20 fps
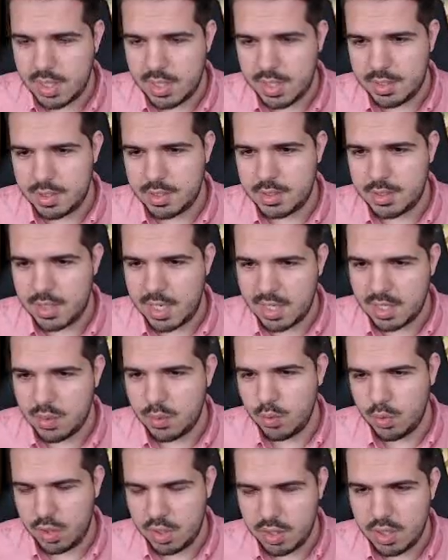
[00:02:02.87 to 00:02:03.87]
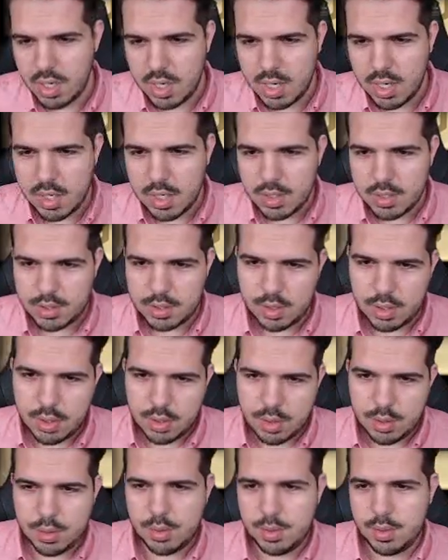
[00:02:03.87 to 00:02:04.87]
line and the second one.
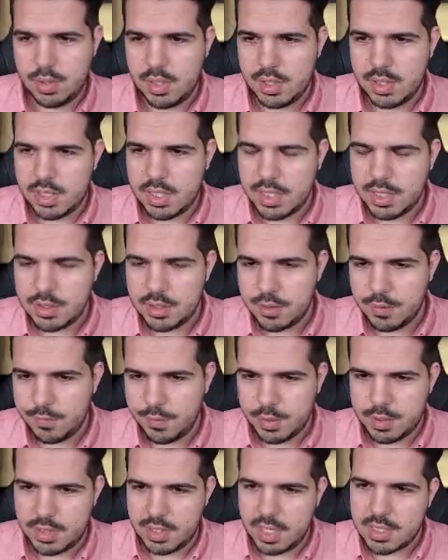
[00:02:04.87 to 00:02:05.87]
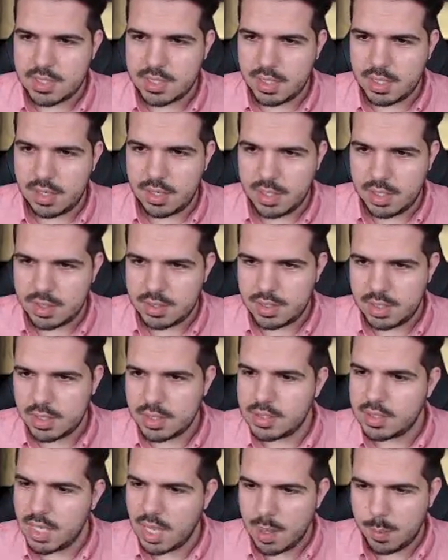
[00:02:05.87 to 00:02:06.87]
So it heals you for 6 and it deals
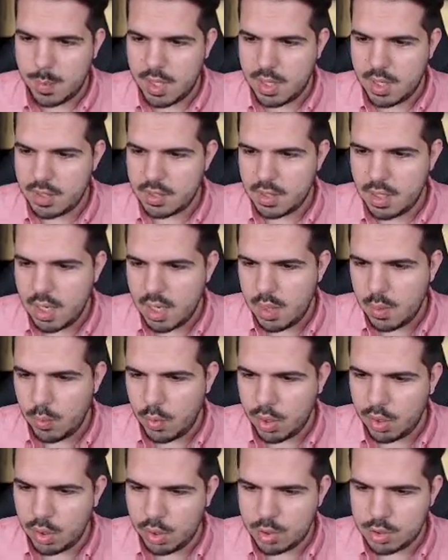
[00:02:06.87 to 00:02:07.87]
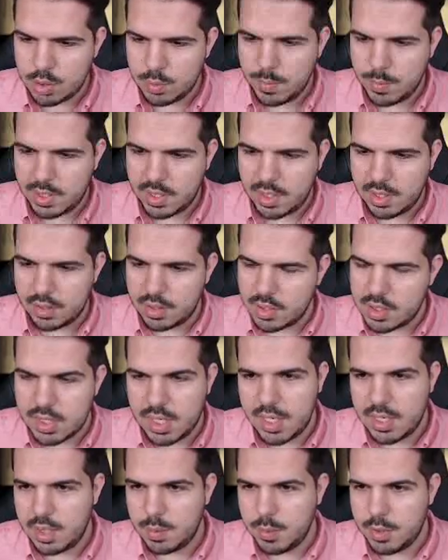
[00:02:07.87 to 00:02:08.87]
6 damage, while also making the
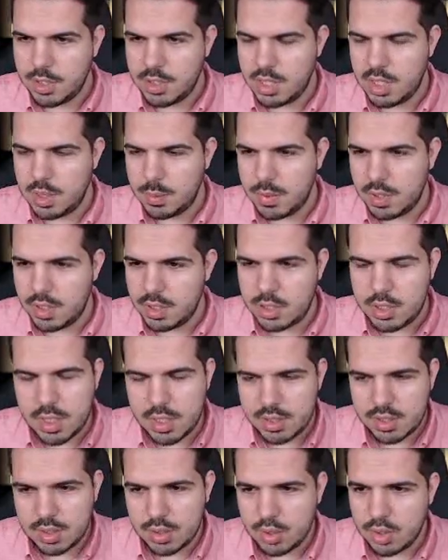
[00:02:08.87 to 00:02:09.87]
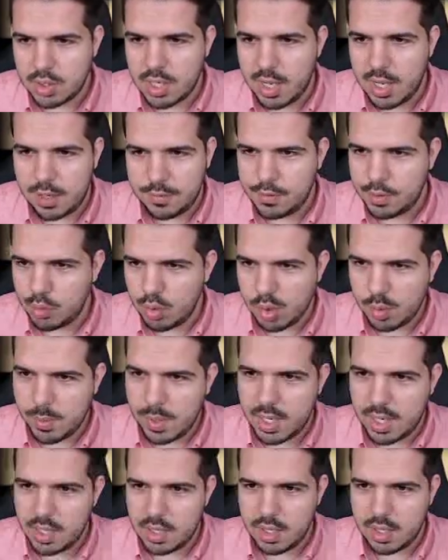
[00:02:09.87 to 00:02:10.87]
giant a bit cheaper. It's just a good card for 1
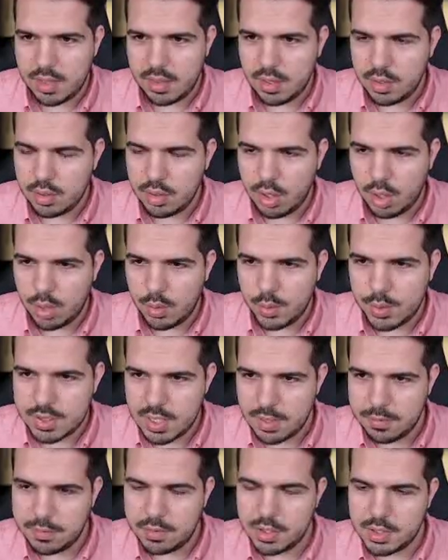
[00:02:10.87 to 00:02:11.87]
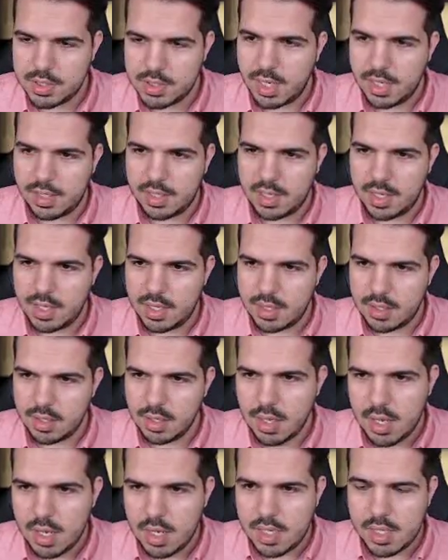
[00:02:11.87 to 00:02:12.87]
mana that you always have in your starting hand.
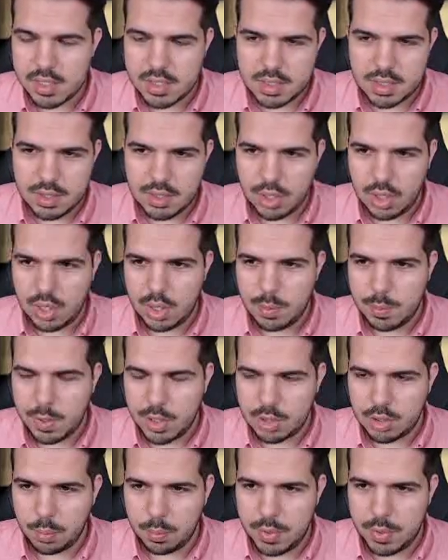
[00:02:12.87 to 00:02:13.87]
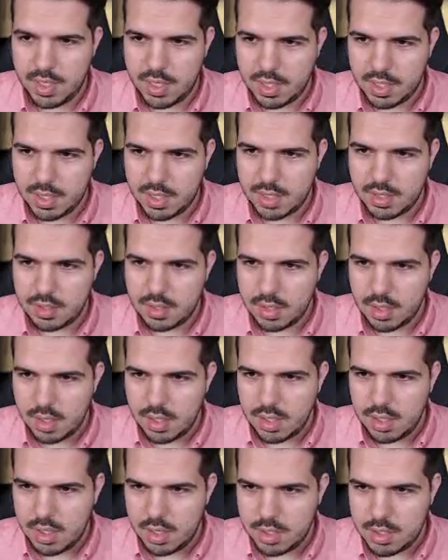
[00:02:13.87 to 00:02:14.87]
It's not about completing it,
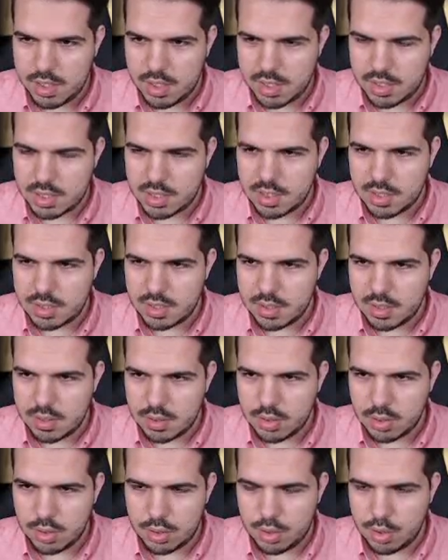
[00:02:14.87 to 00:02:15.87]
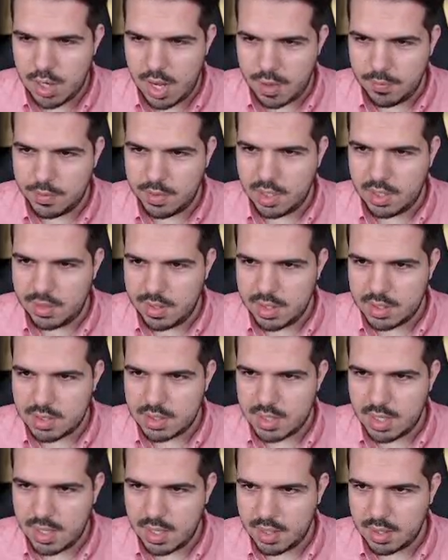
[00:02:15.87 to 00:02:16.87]
it's just good to have it in
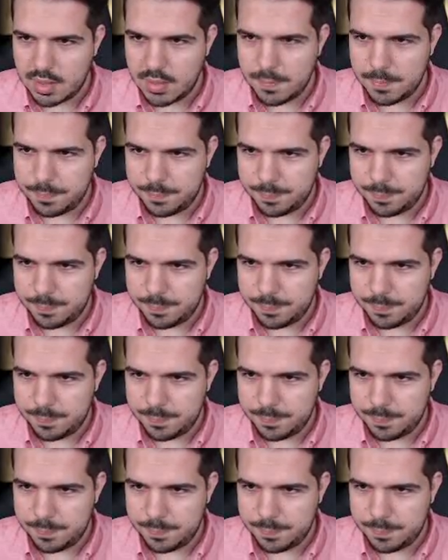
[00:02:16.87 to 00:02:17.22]
this deck.